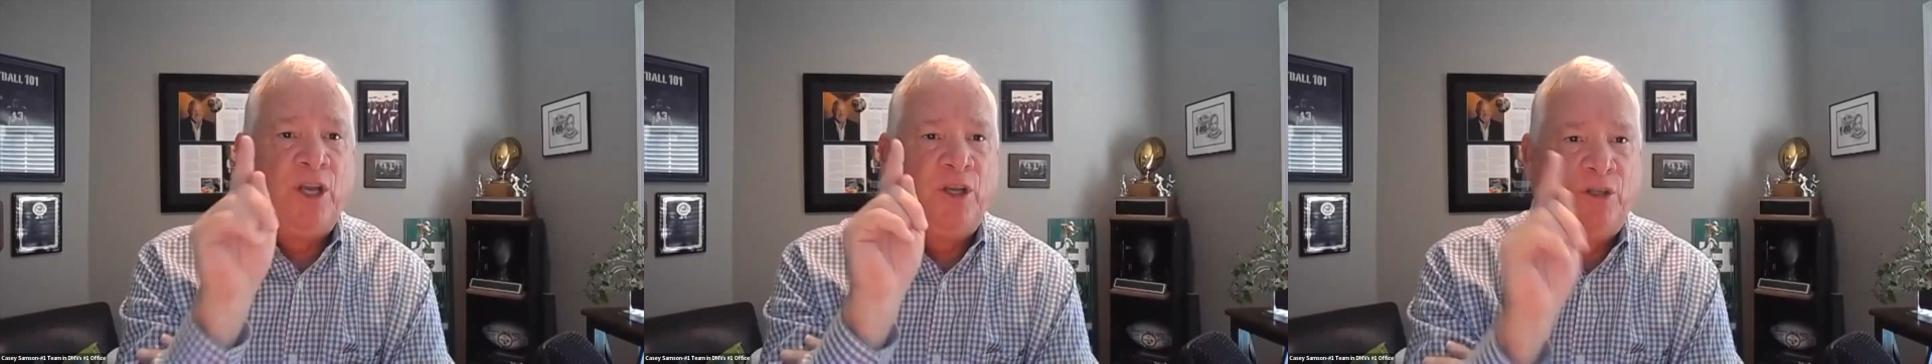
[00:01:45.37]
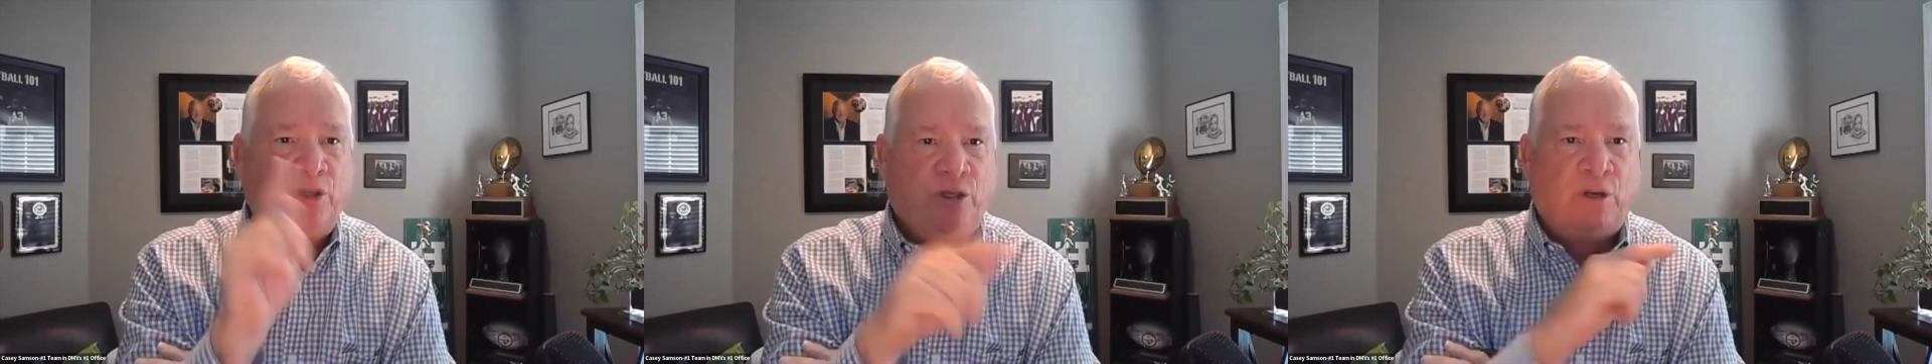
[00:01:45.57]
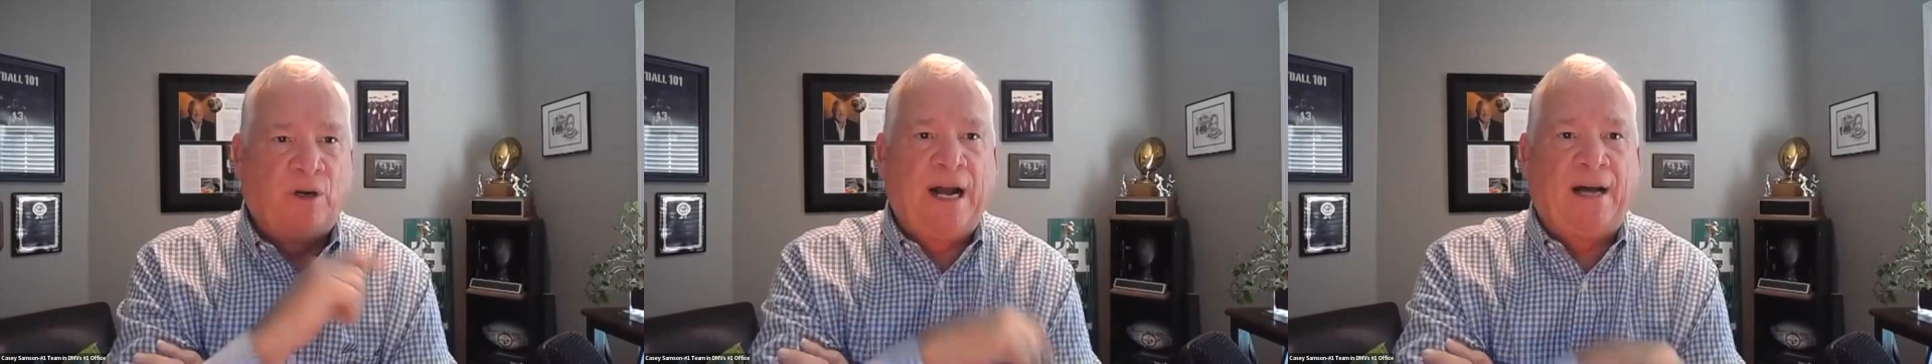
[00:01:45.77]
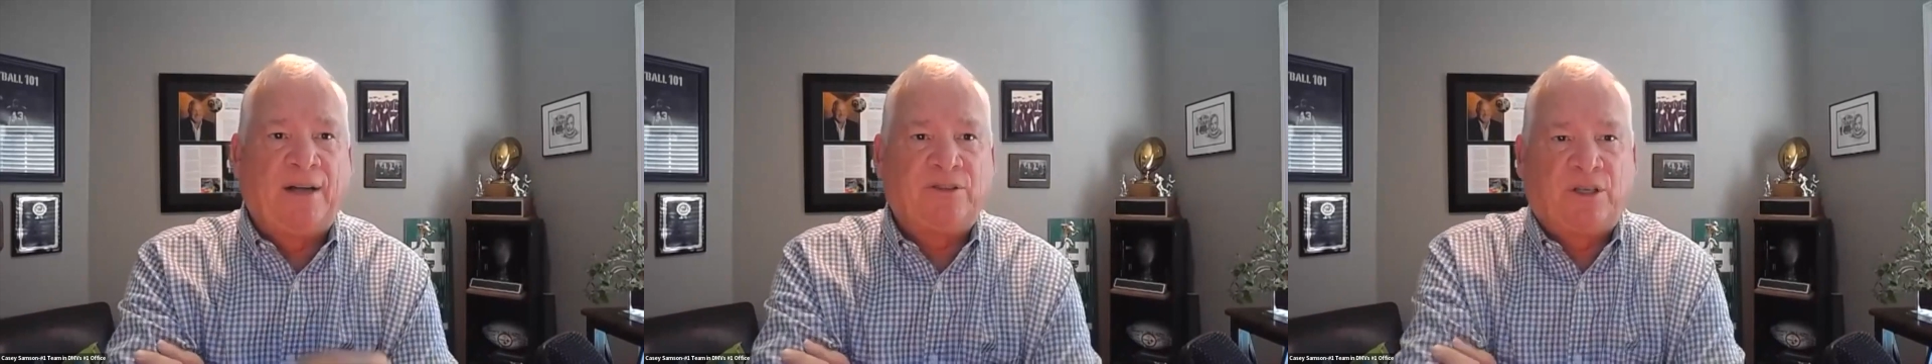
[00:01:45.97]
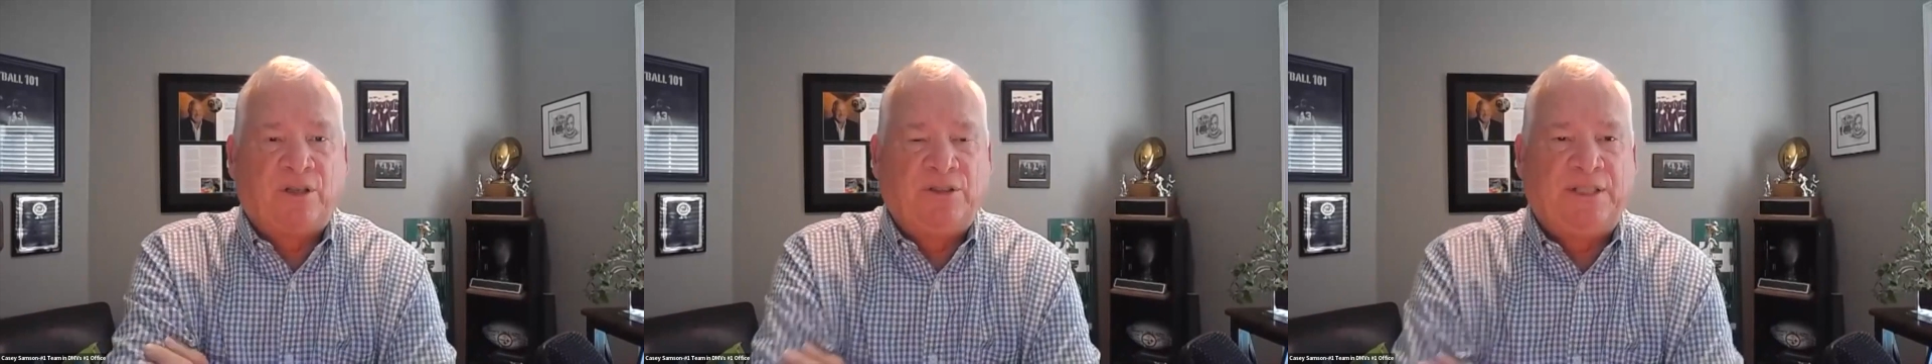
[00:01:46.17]
your
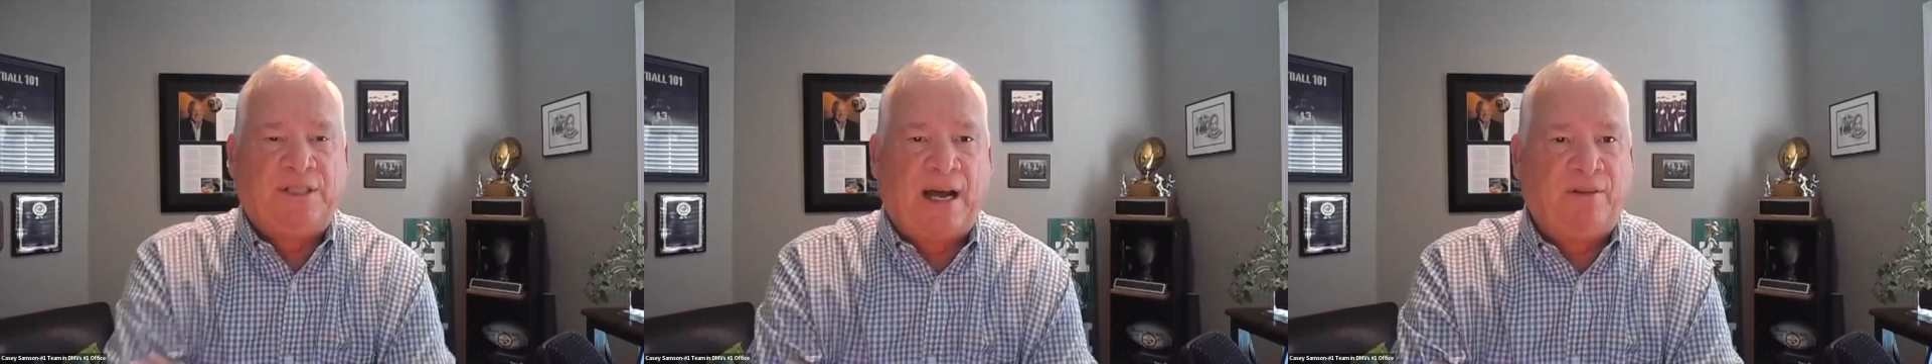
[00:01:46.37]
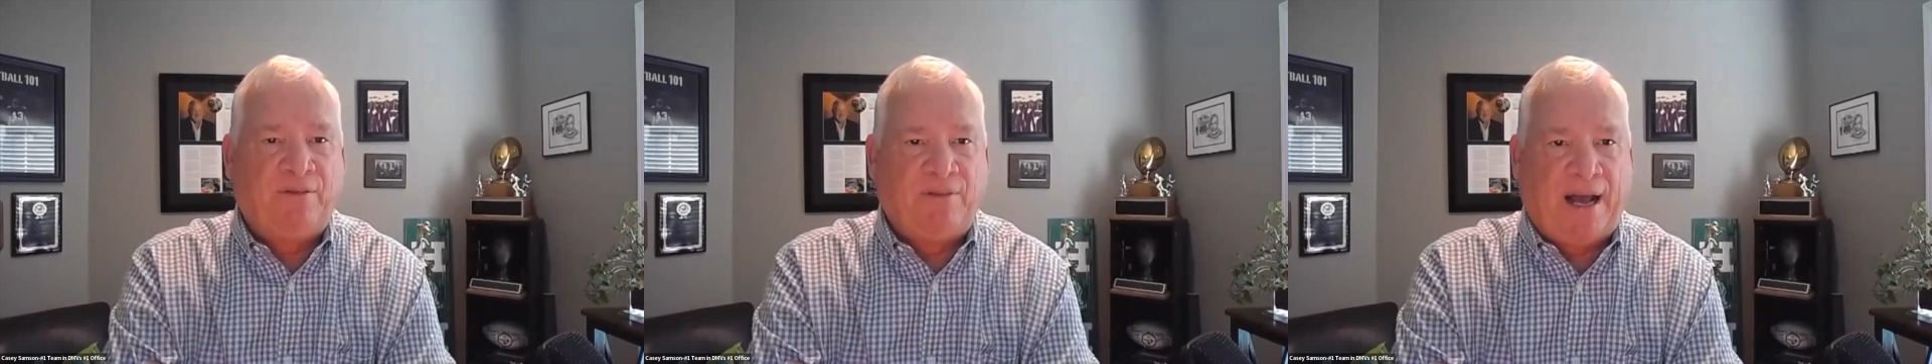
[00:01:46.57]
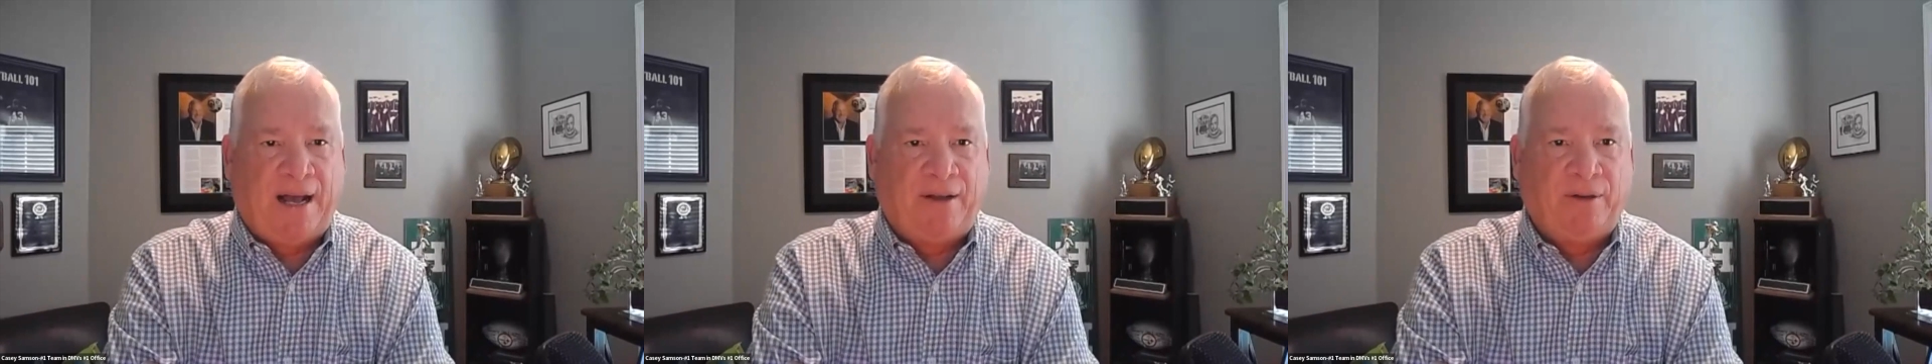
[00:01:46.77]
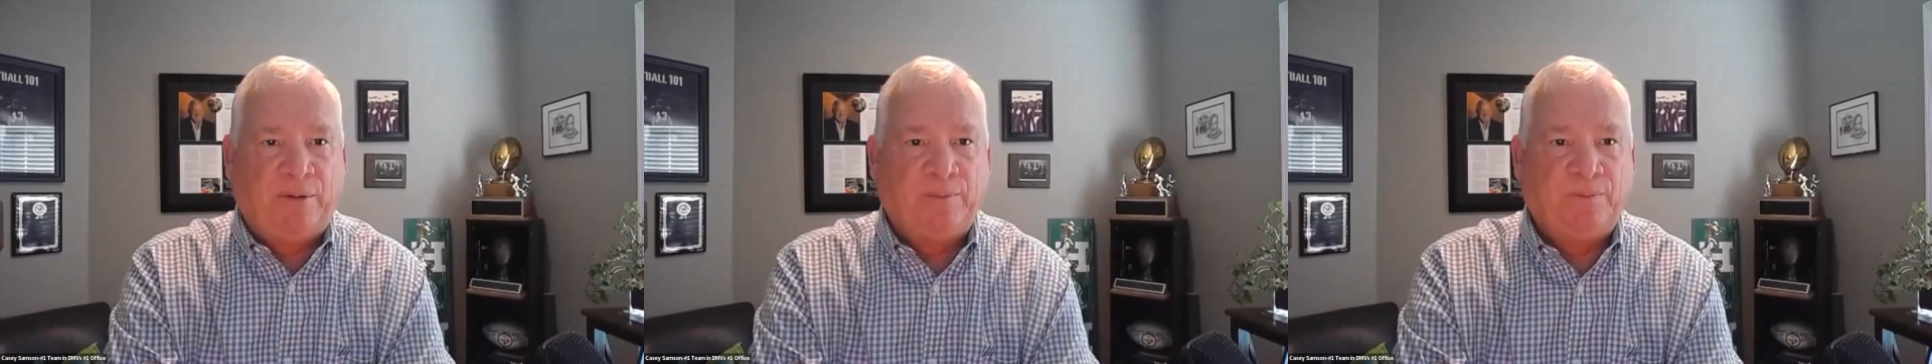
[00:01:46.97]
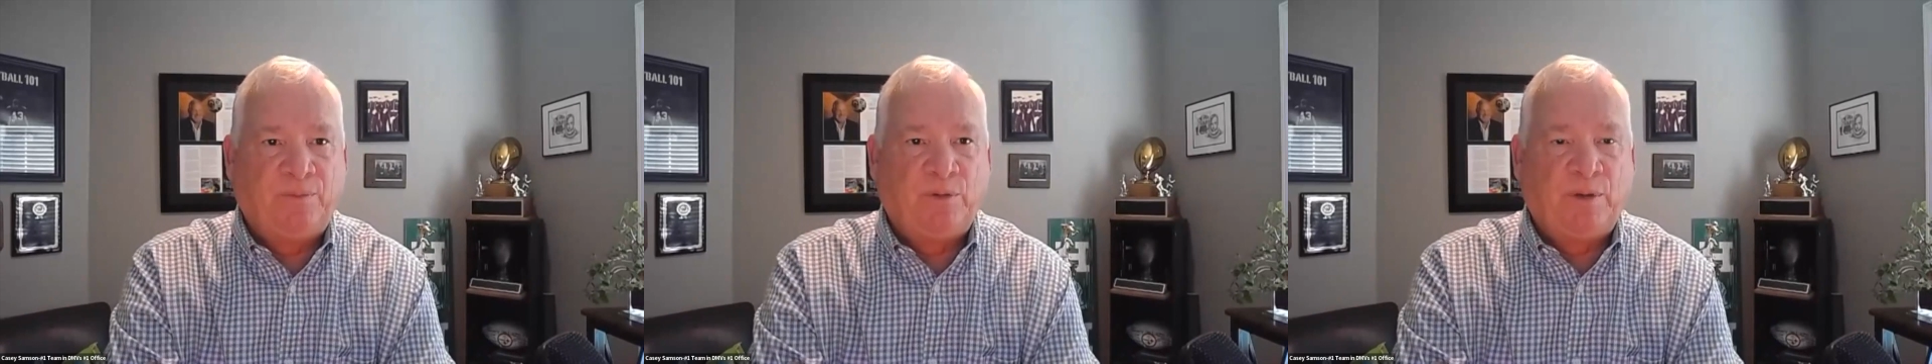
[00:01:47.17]
house goes down in value,
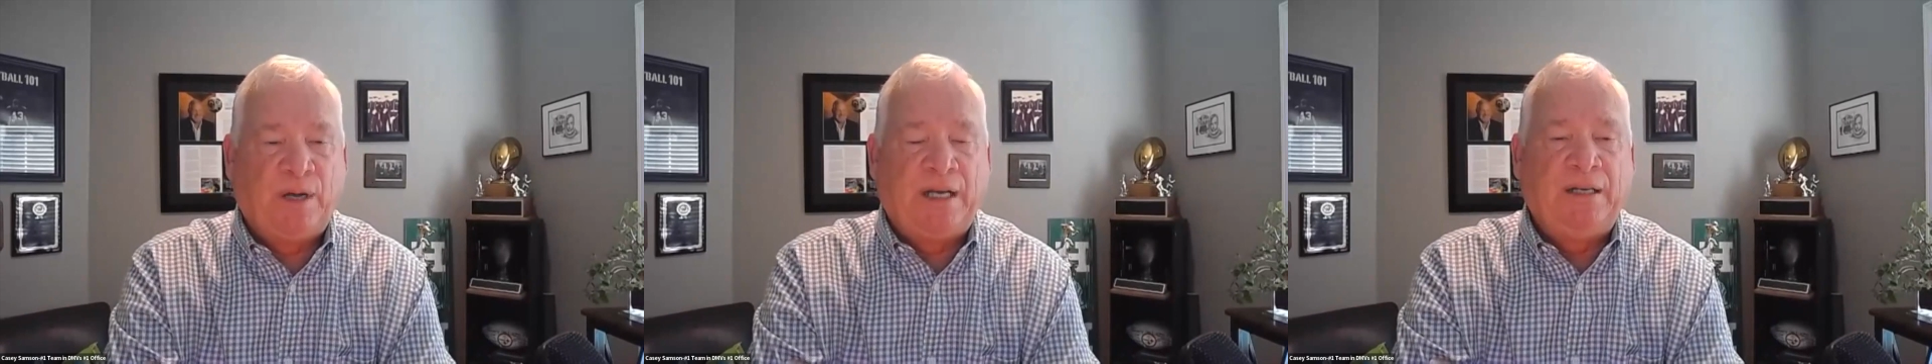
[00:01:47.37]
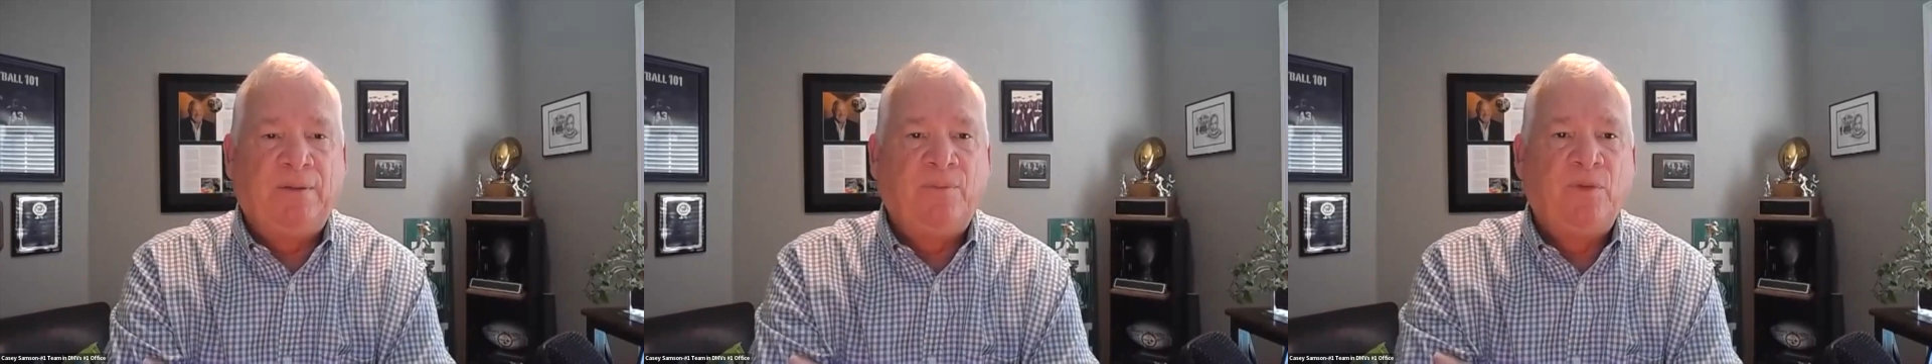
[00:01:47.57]
right?